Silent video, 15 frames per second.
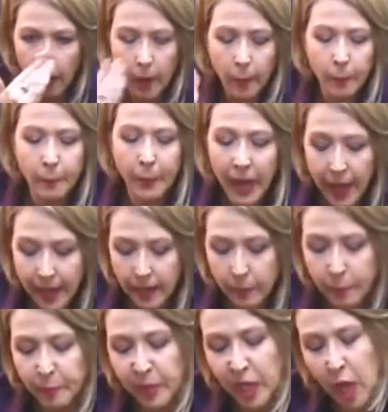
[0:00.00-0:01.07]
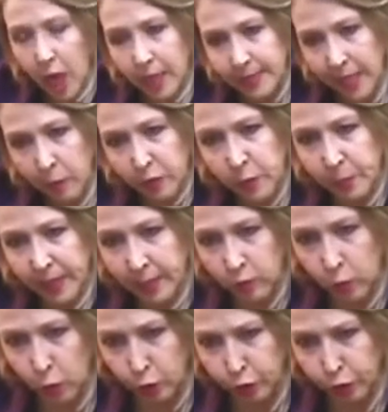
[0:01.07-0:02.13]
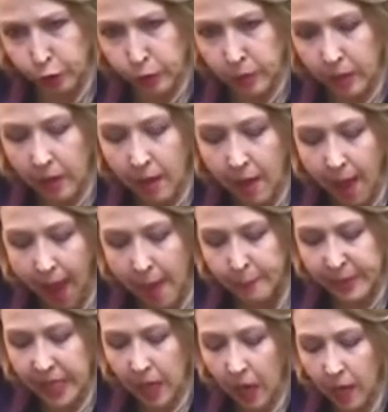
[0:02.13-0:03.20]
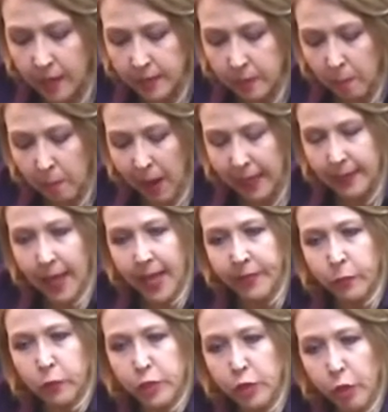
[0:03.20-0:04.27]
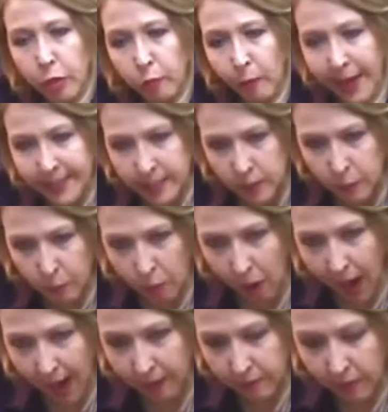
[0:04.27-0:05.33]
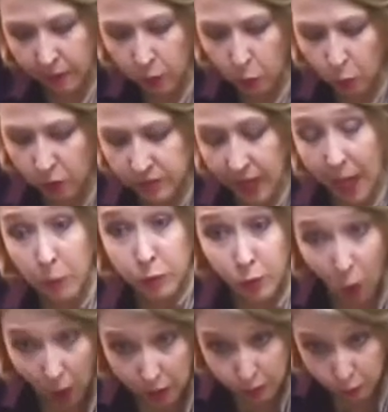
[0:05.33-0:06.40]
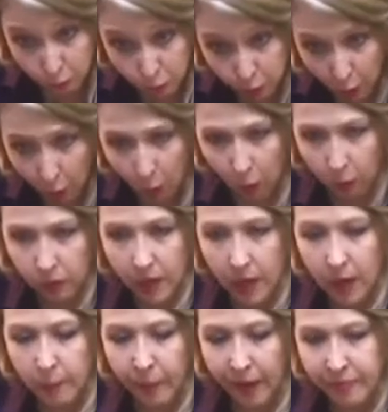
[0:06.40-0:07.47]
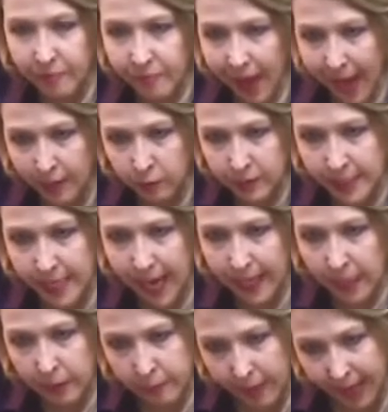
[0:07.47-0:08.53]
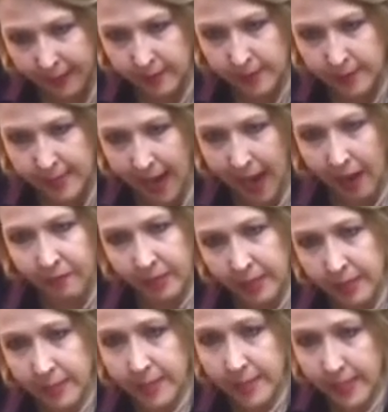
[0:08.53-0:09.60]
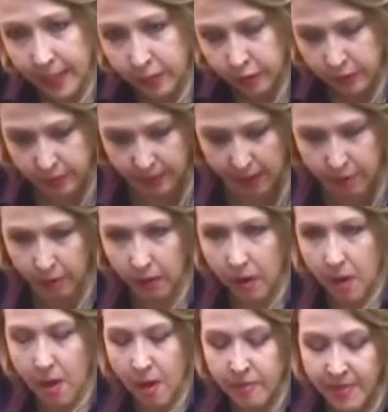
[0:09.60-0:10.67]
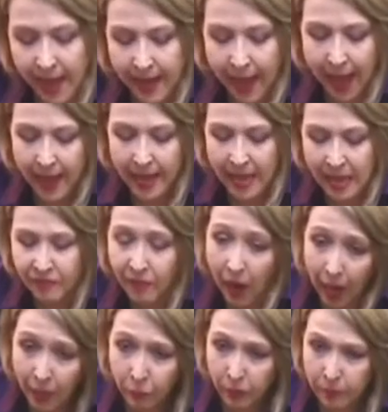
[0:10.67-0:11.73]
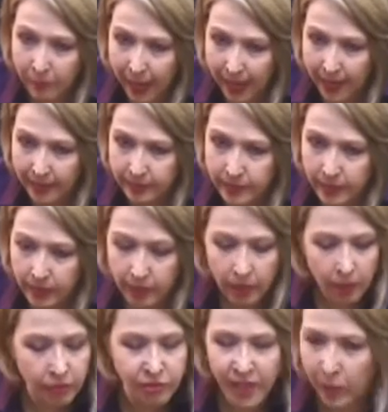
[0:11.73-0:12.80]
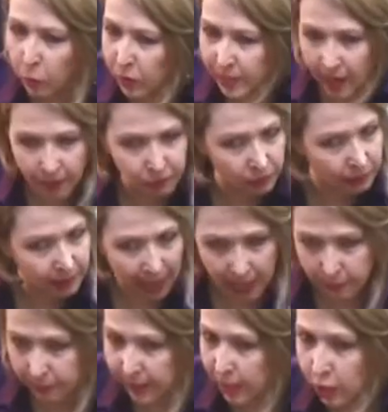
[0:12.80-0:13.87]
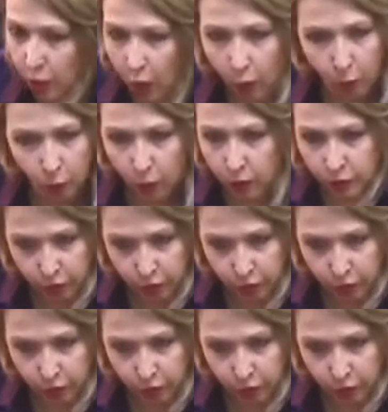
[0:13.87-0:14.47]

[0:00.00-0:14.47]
But because I was being tortured, and because my life was threatened prior, in other words, I was also told by faculty and command staff in the detention center that if I remained, they would never let me go to